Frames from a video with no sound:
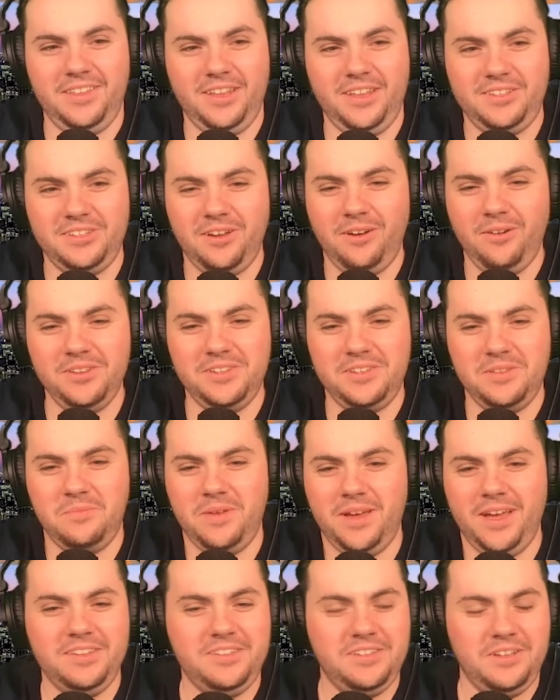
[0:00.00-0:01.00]
That's always the
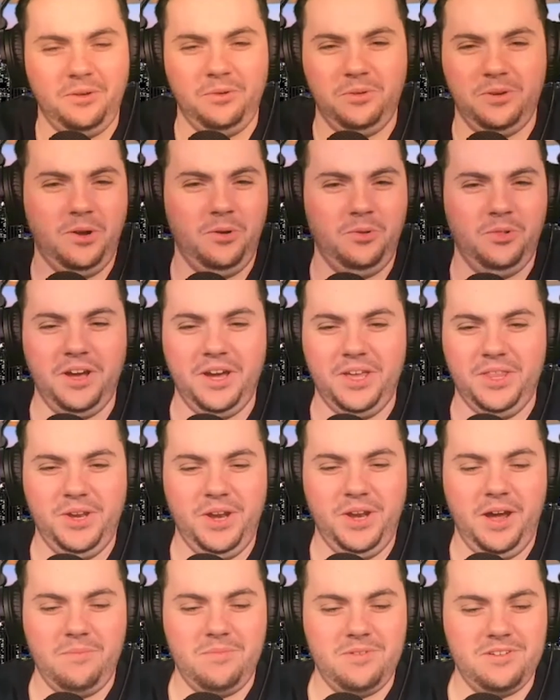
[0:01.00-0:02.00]
best. Don't look at the
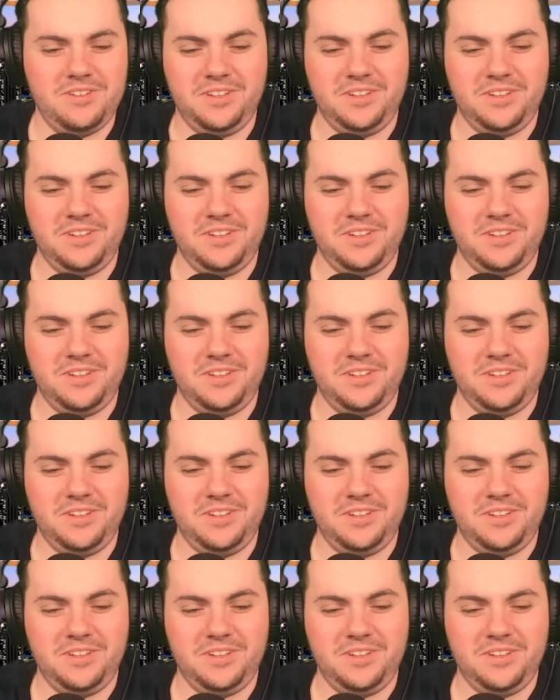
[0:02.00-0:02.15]
numbers.